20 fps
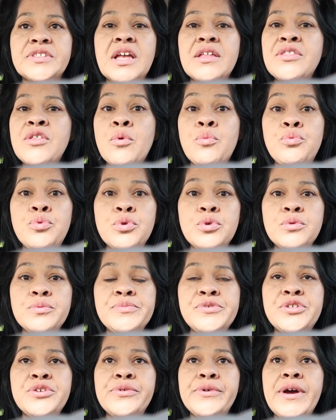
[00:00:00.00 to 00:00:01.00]
the
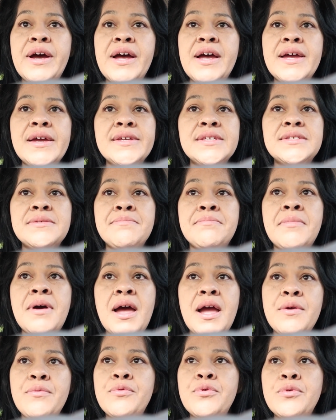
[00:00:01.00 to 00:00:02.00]
rooms, you guys,
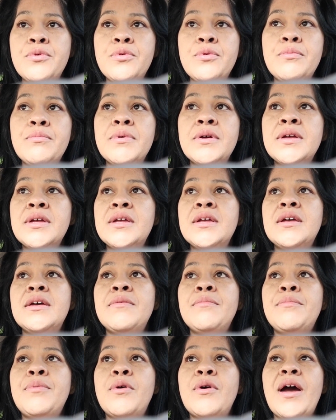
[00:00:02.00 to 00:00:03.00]
my room,
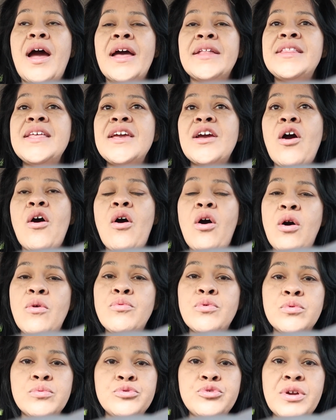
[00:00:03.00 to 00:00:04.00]
boy, I think all
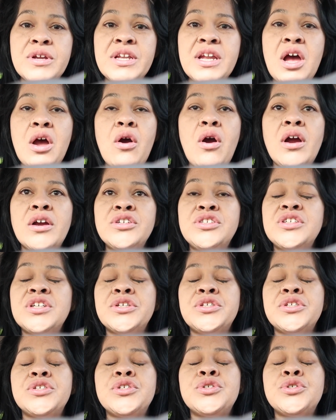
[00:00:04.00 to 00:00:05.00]
rooms right now are
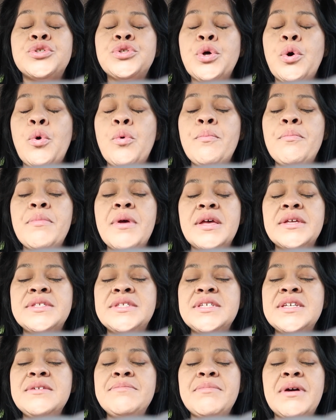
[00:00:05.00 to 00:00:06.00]
just so
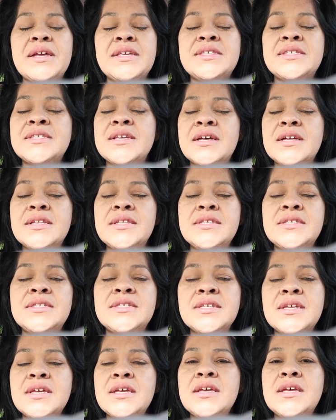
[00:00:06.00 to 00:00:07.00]
messy. My
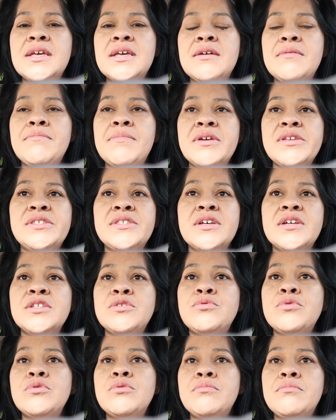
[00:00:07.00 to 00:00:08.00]
son's My
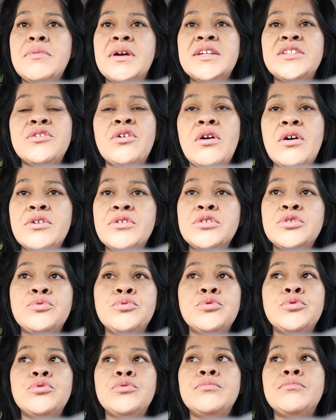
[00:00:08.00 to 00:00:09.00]
son's room, my daughter's
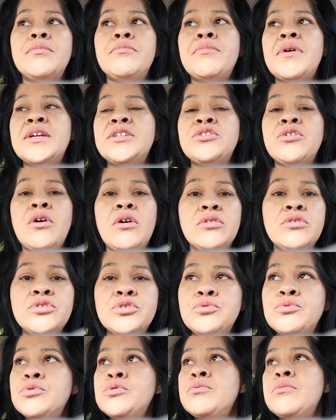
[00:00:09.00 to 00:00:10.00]
room, my
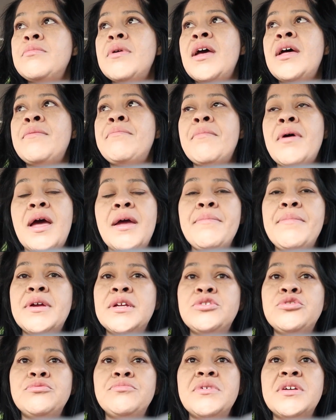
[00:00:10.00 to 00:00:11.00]
toddler's room, and my
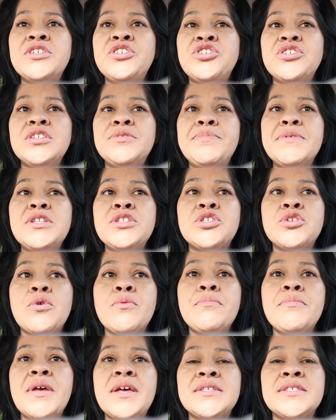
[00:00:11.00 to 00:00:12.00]
bedroom. It's just been so
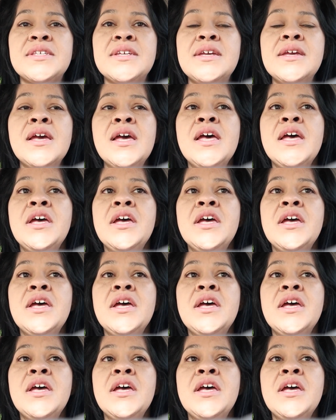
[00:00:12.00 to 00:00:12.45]
messy,